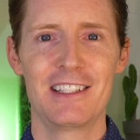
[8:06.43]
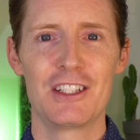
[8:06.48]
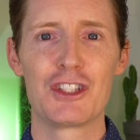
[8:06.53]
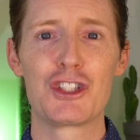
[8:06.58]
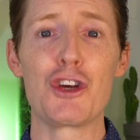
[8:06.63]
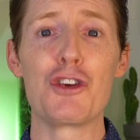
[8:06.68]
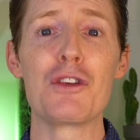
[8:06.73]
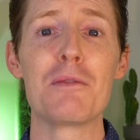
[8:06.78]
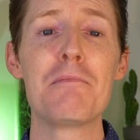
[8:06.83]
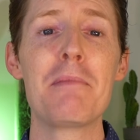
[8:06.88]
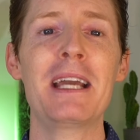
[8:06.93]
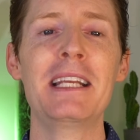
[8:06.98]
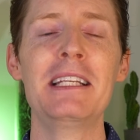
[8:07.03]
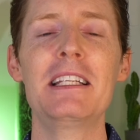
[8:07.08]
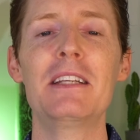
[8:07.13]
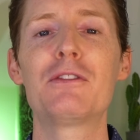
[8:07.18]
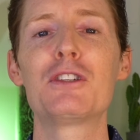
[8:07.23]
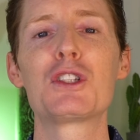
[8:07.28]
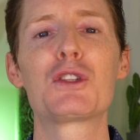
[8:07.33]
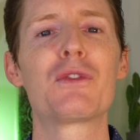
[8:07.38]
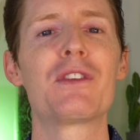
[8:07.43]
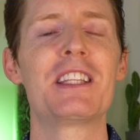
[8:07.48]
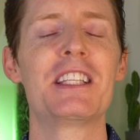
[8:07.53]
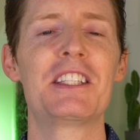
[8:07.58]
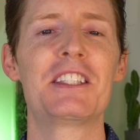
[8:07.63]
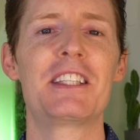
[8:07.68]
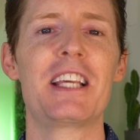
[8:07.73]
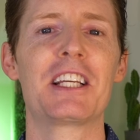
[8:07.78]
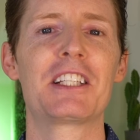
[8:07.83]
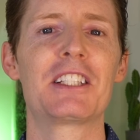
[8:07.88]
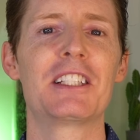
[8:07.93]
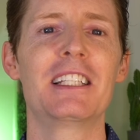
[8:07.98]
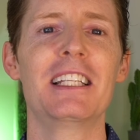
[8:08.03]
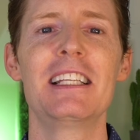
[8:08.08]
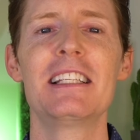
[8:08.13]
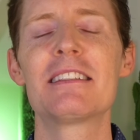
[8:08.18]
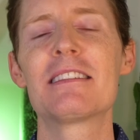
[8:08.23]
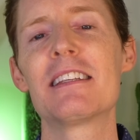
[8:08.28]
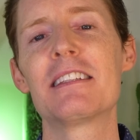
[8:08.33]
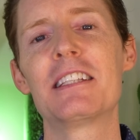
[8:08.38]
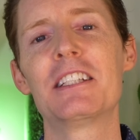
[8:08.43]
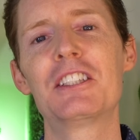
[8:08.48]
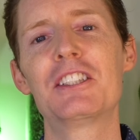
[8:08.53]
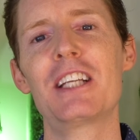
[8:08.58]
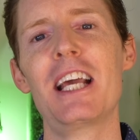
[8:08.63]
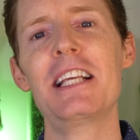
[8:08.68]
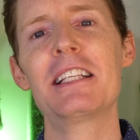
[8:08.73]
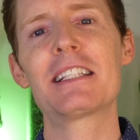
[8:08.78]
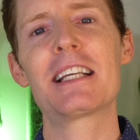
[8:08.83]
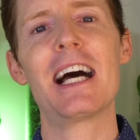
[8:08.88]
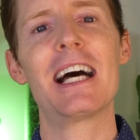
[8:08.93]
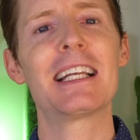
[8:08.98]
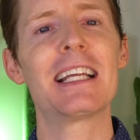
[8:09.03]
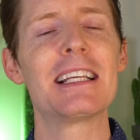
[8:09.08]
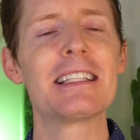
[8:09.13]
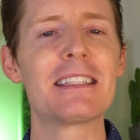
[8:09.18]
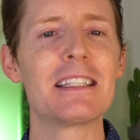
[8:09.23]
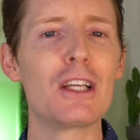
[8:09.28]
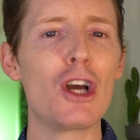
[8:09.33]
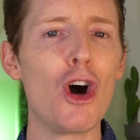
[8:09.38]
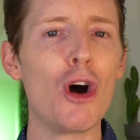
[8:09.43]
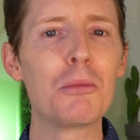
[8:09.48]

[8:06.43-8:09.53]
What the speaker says: So the main difference for this section is that the Chase card has the